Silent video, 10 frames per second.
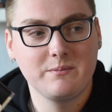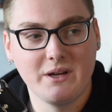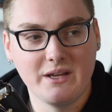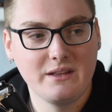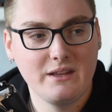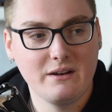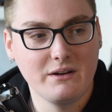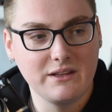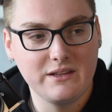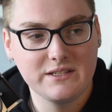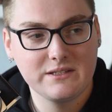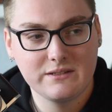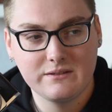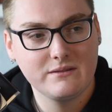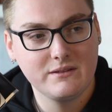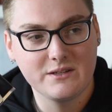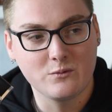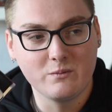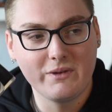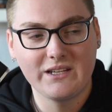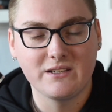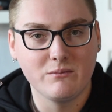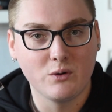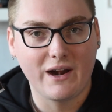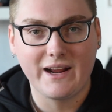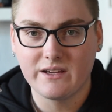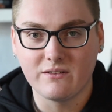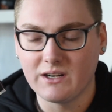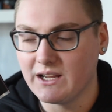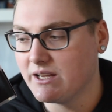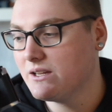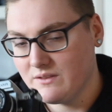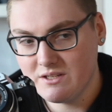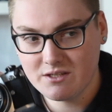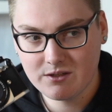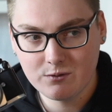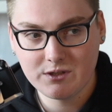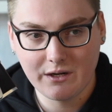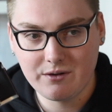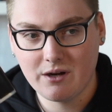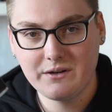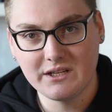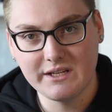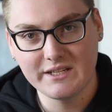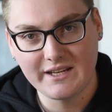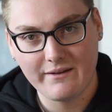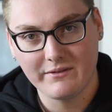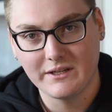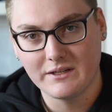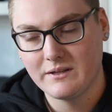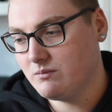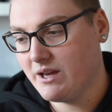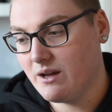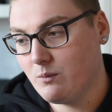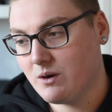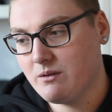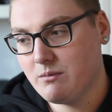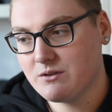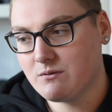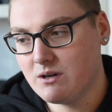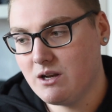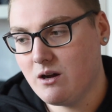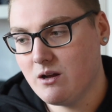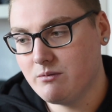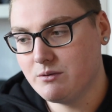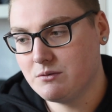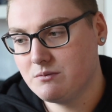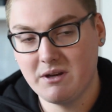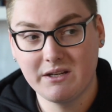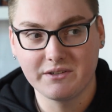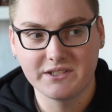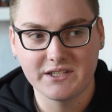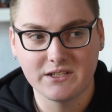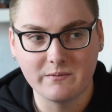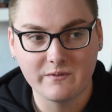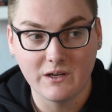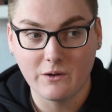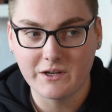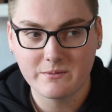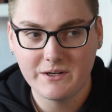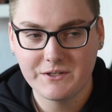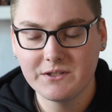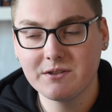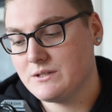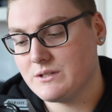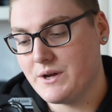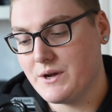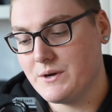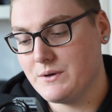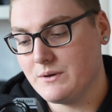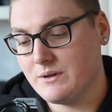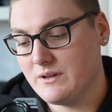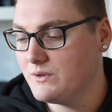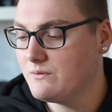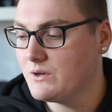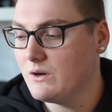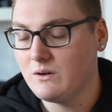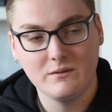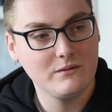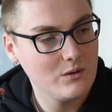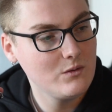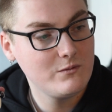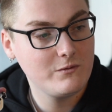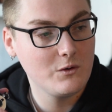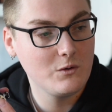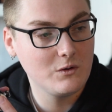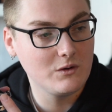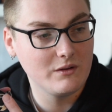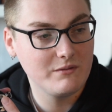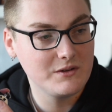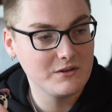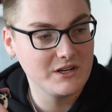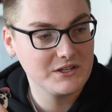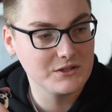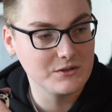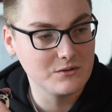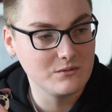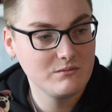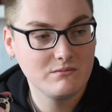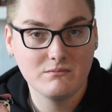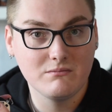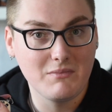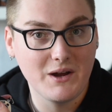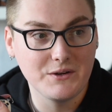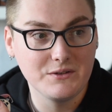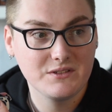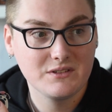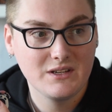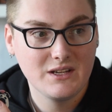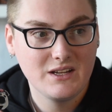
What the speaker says: but in theory, this will meter more accurately. This is also noted as having, one of the most reliable metering systems for long exposures. So you've got all 4 of the traditional modes,